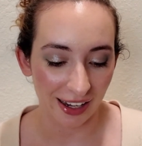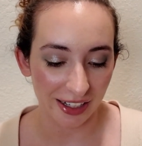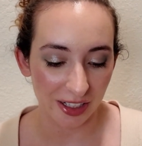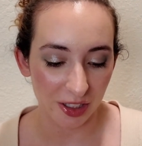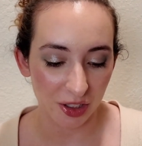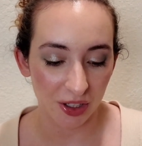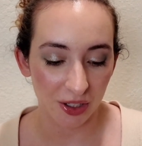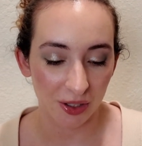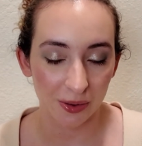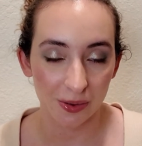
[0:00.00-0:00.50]
I
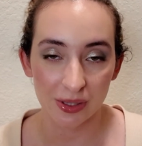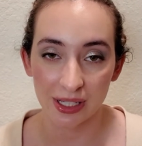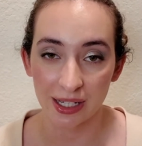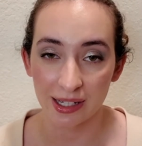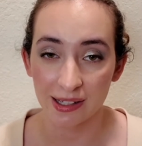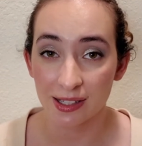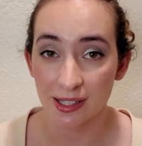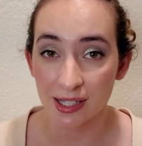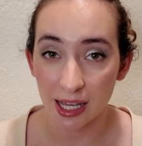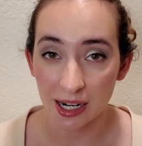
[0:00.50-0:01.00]
chose
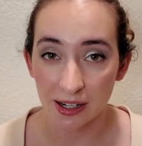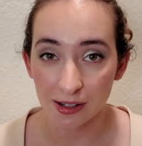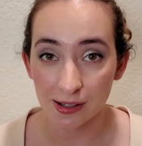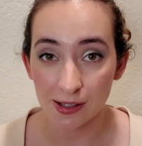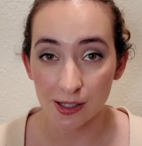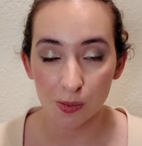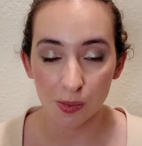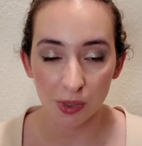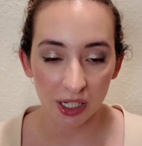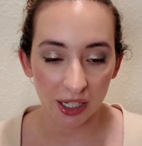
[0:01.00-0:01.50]
a
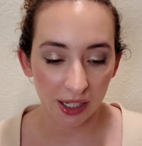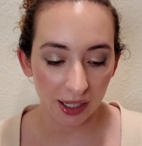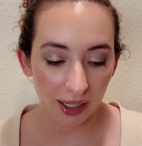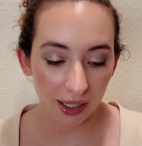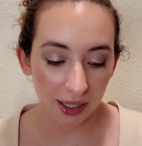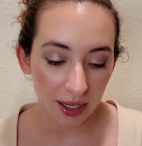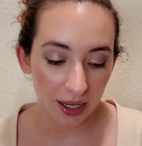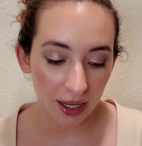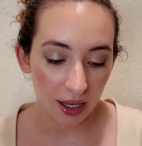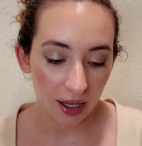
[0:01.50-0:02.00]
setting
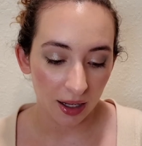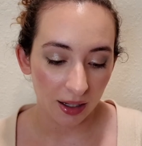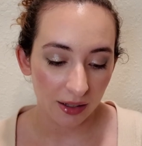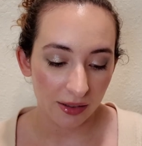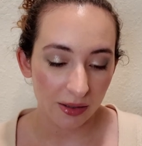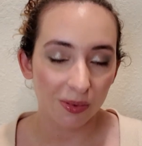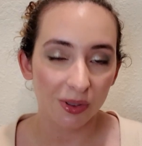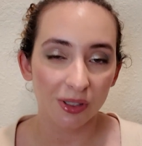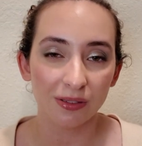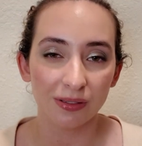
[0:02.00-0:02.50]
spray.
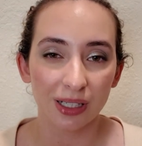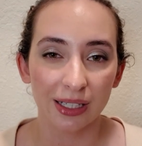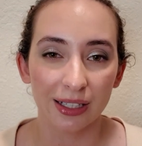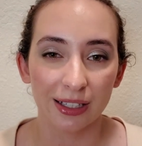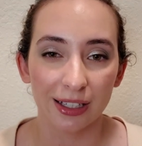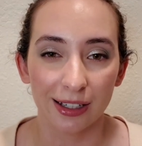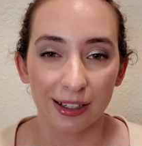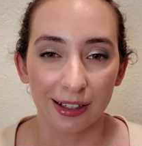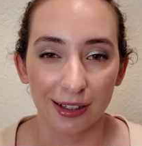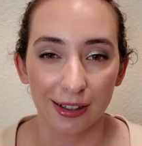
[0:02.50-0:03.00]
It's more of
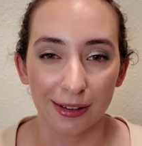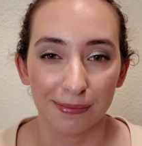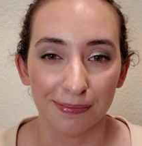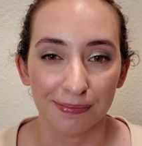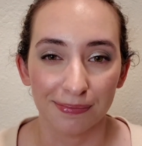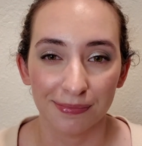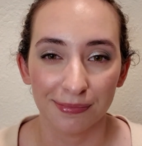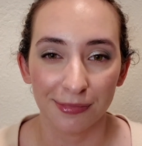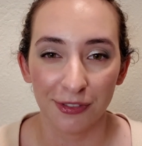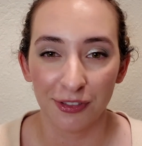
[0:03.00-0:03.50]
like a
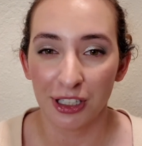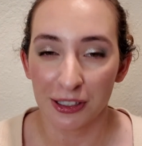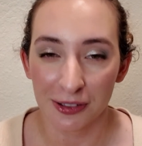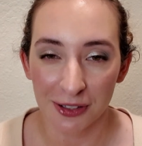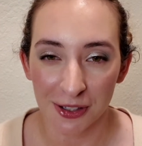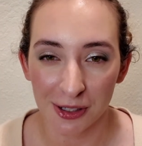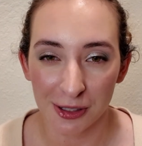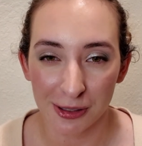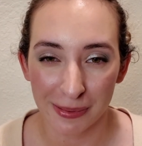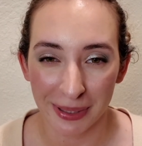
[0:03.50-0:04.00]

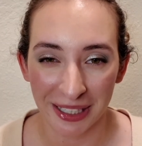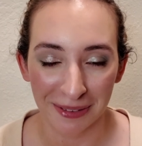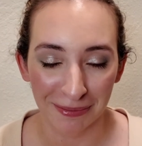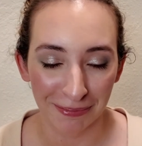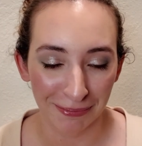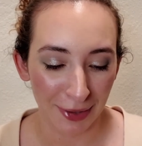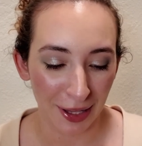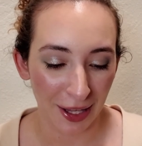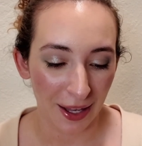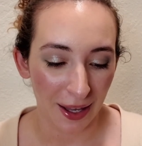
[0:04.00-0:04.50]
finishing spray.
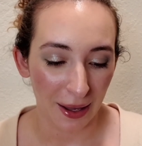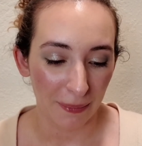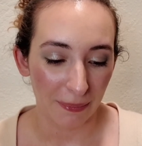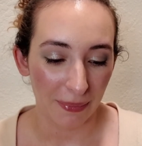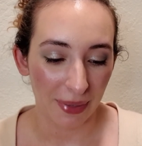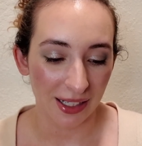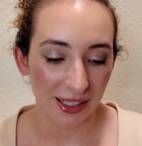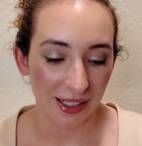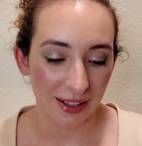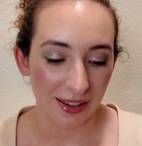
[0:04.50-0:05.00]

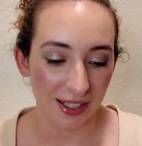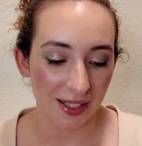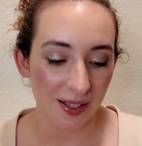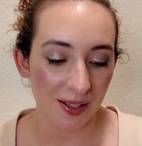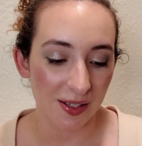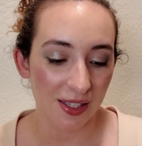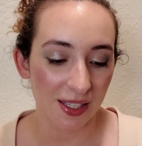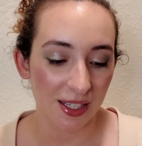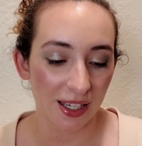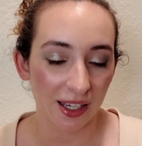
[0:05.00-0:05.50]
But this
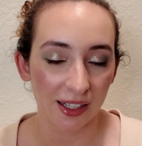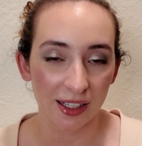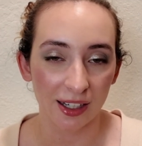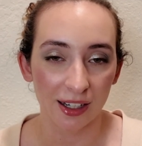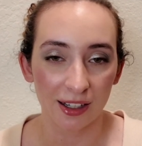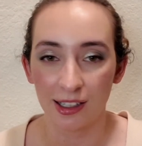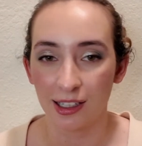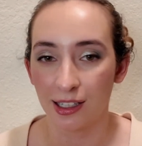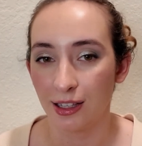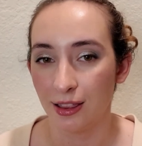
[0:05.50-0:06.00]
is the
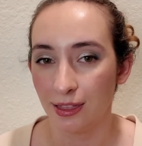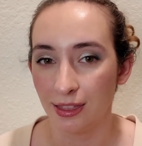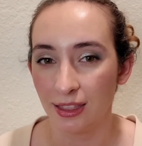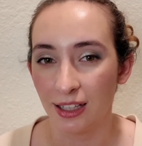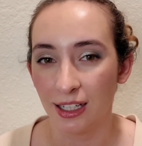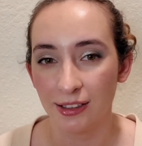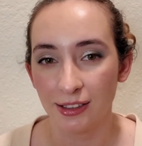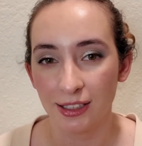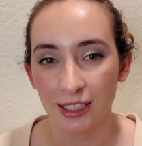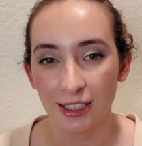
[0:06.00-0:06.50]
iconic
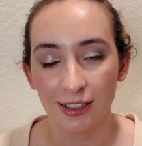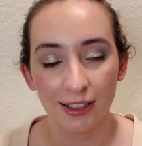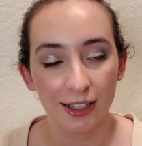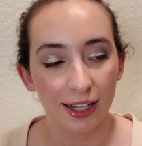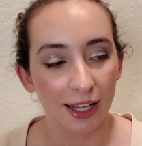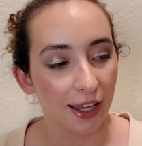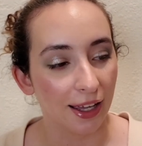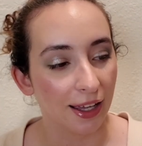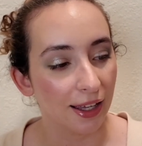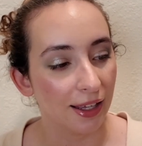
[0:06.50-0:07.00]

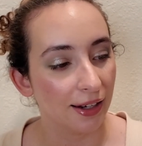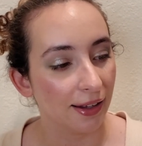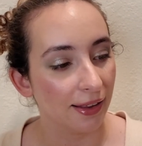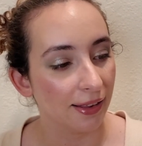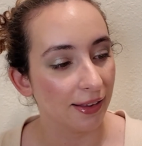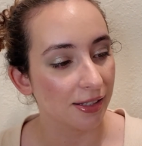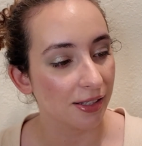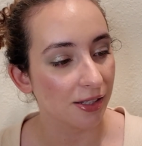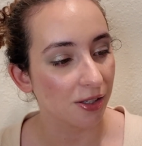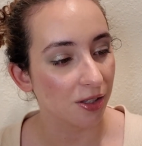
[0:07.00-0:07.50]
London, and
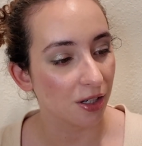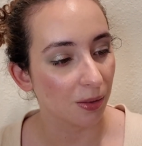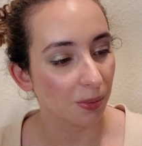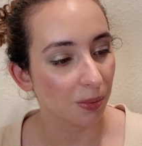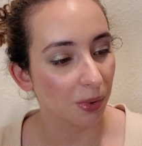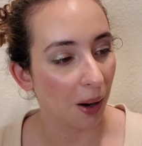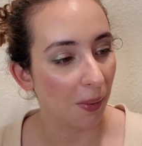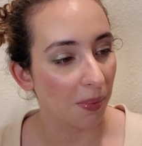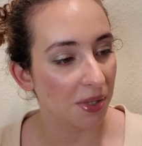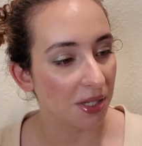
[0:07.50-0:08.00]
this is their
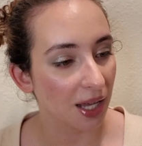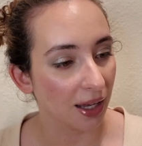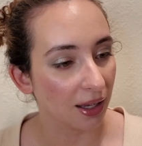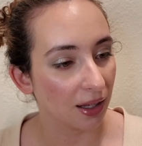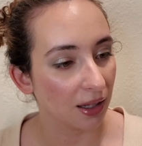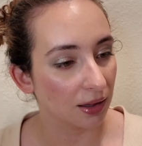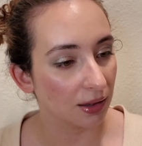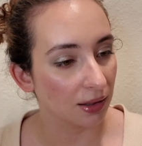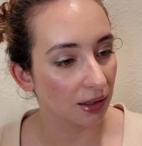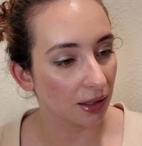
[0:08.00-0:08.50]
Prep
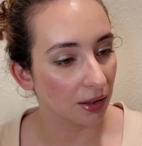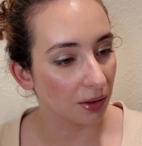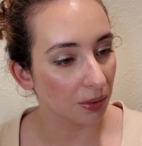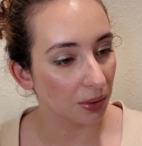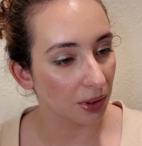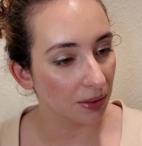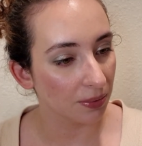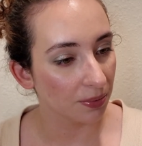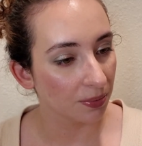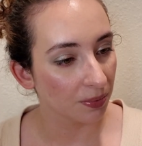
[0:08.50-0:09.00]
Set
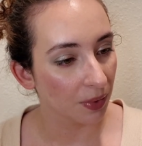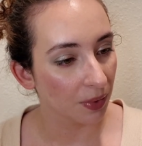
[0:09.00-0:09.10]
Glow